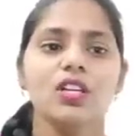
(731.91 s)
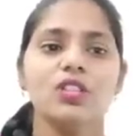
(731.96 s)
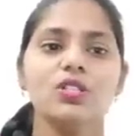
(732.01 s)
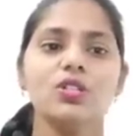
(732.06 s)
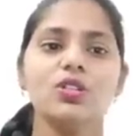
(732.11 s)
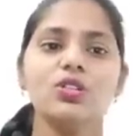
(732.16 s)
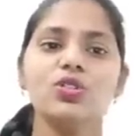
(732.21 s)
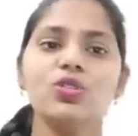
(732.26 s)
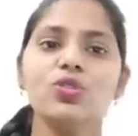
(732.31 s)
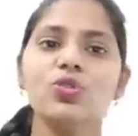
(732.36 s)

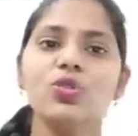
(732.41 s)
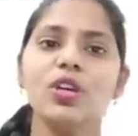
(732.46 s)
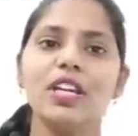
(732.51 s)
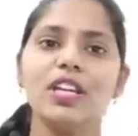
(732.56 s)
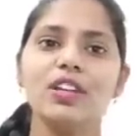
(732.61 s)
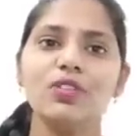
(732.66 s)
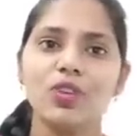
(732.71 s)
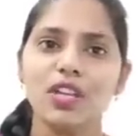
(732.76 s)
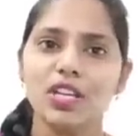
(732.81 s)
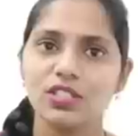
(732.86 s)
So two
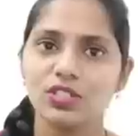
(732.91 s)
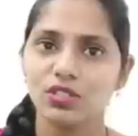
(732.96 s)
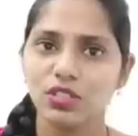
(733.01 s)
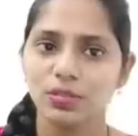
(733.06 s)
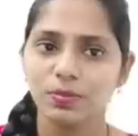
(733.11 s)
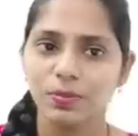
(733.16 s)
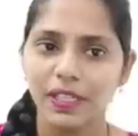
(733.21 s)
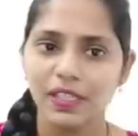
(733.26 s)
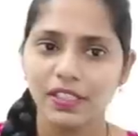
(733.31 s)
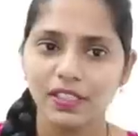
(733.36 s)
invasive
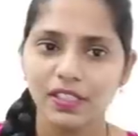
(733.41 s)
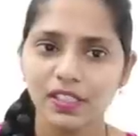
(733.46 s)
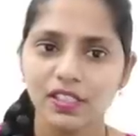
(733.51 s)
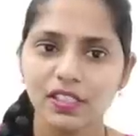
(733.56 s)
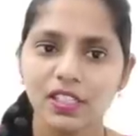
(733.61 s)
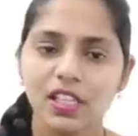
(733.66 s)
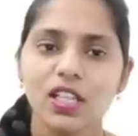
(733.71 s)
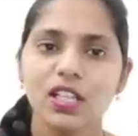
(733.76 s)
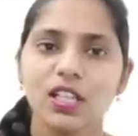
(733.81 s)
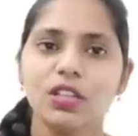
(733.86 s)

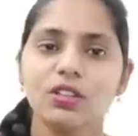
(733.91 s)
species,